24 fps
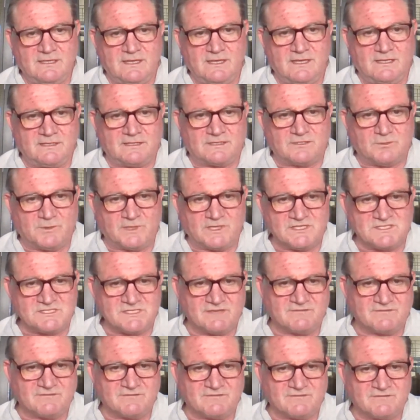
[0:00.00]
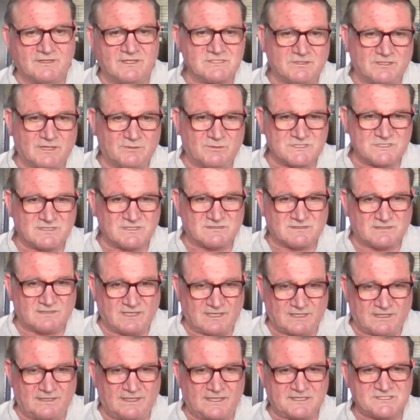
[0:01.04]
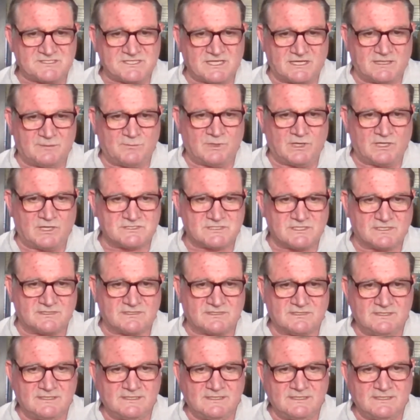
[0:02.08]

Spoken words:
And at 27 years old, I was a head cellar master.